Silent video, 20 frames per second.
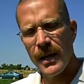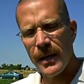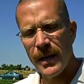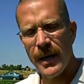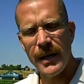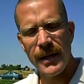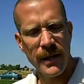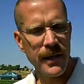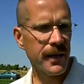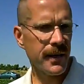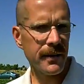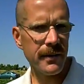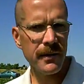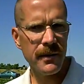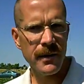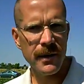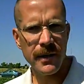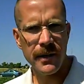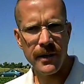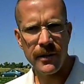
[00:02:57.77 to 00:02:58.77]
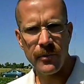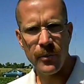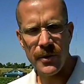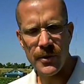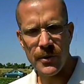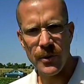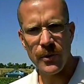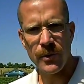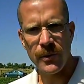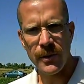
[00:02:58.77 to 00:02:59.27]
Not yet. We
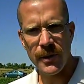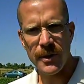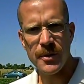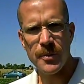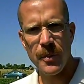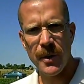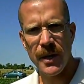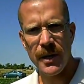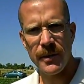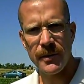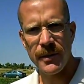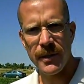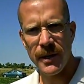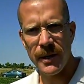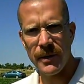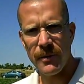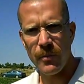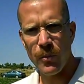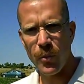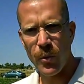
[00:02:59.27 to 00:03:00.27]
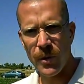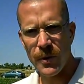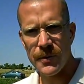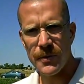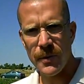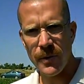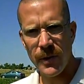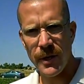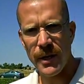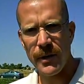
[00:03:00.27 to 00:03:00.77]
certainly expect that once
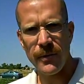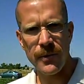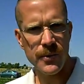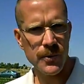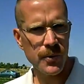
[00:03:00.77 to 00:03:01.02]
a lot of the